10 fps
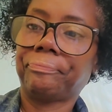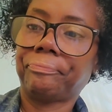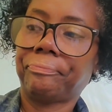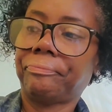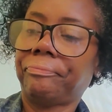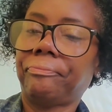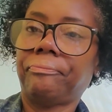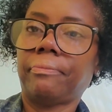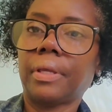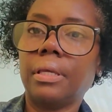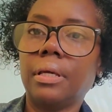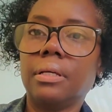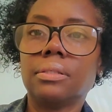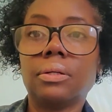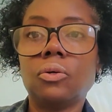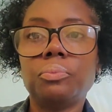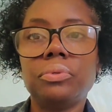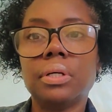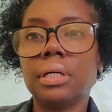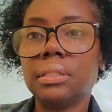um, yeah, so I hope
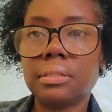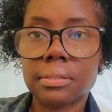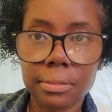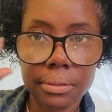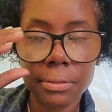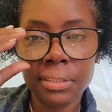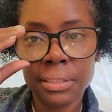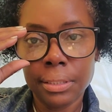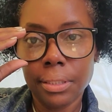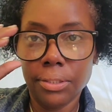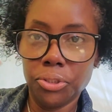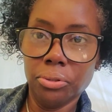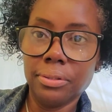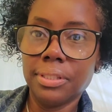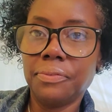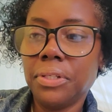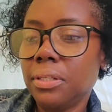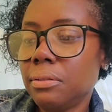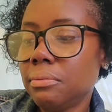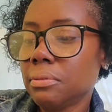you guys enjoyed this
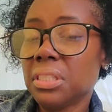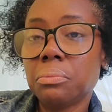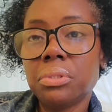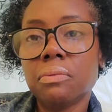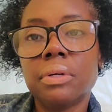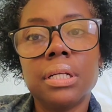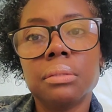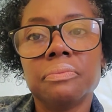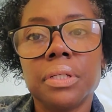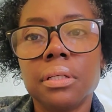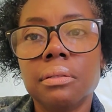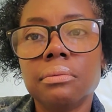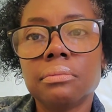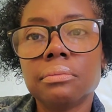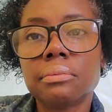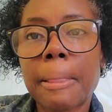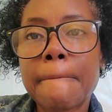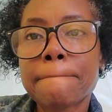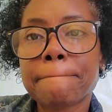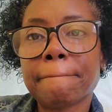video because it was a random video.
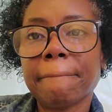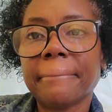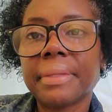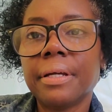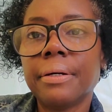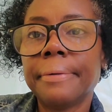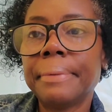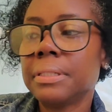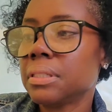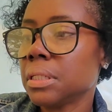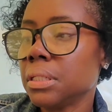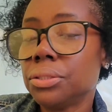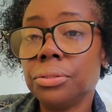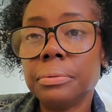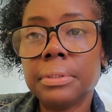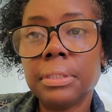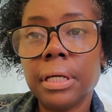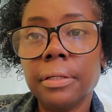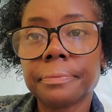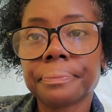Um, I decided to do it
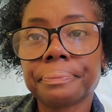today.